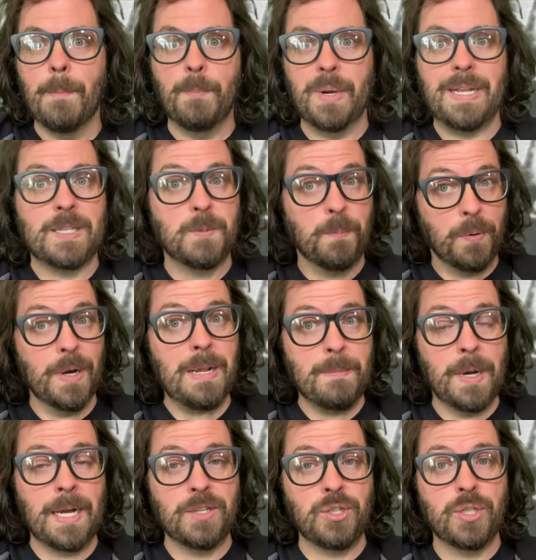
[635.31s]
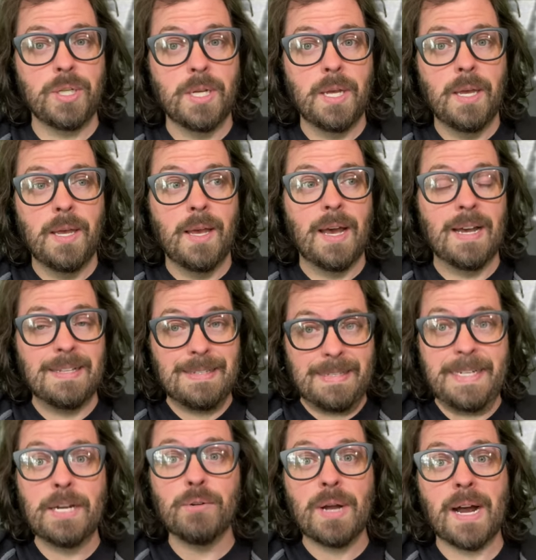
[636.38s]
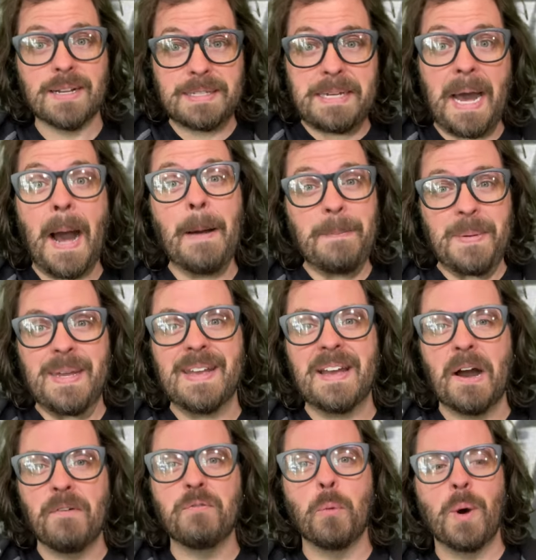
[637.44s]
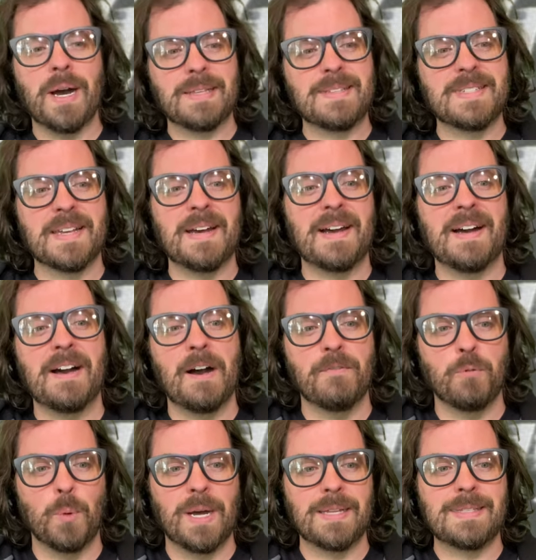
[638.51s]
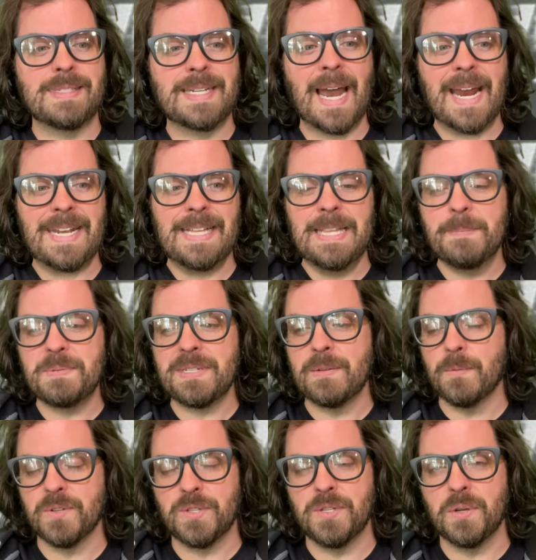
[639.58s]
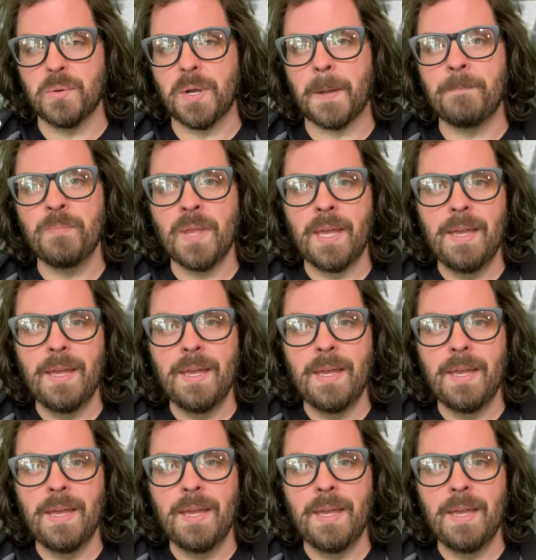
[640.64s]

but it's pretty much a Xerox copy of what Tiny Lipson was doing